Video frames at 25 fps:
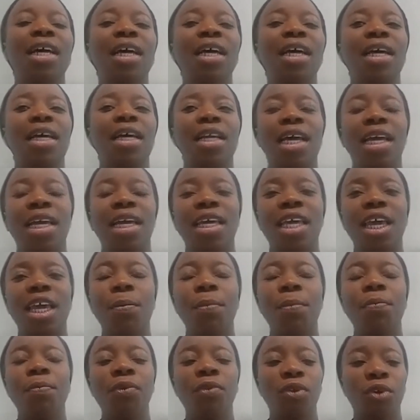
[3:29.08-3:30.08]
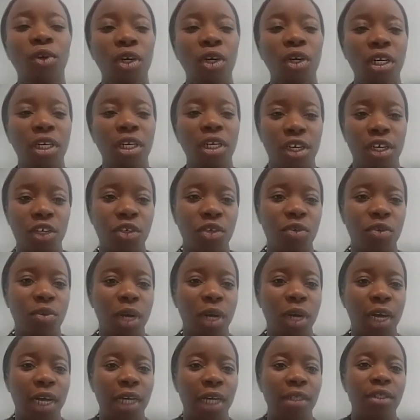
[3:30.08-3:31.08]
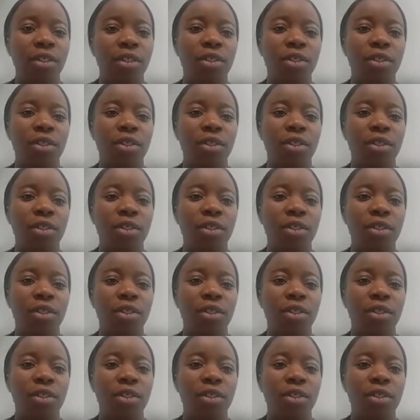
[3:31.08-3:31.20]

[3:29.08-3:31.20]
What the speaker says: and I came third nationwide.